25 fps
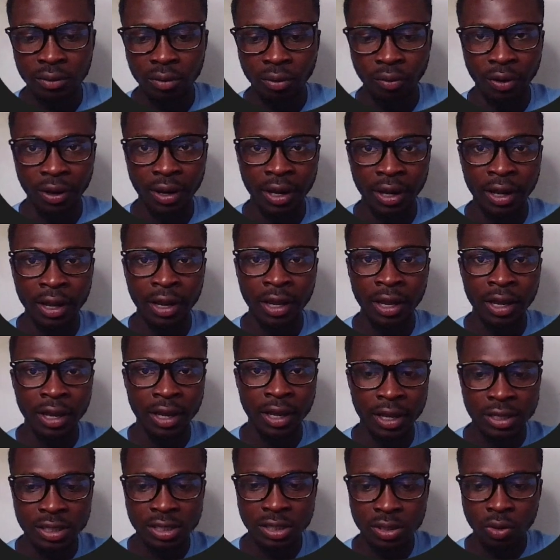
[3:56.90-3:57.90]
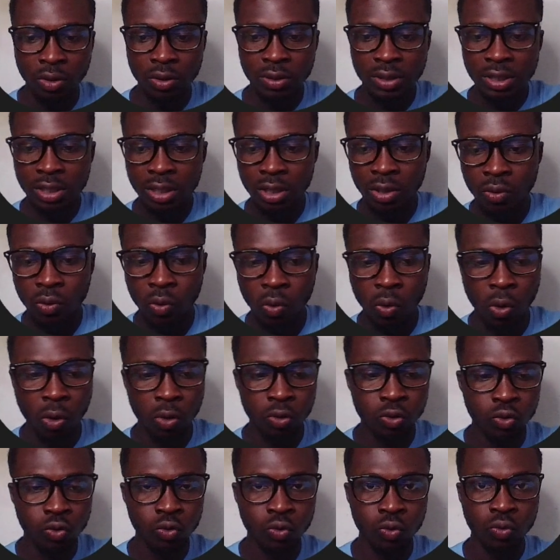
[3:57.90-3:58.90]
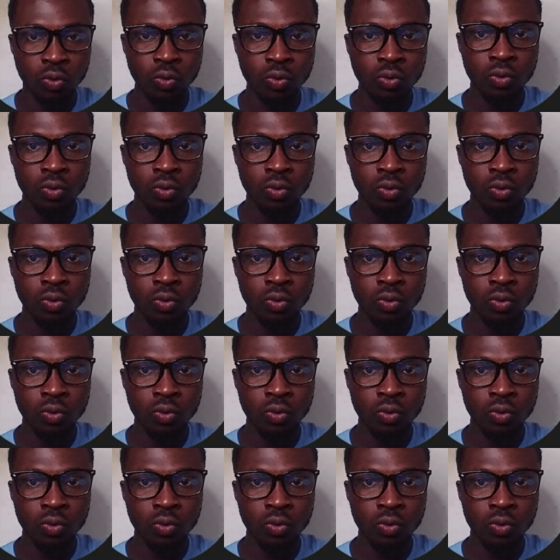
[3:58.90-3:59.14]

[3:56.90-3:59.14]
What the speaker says: 3 is not equal to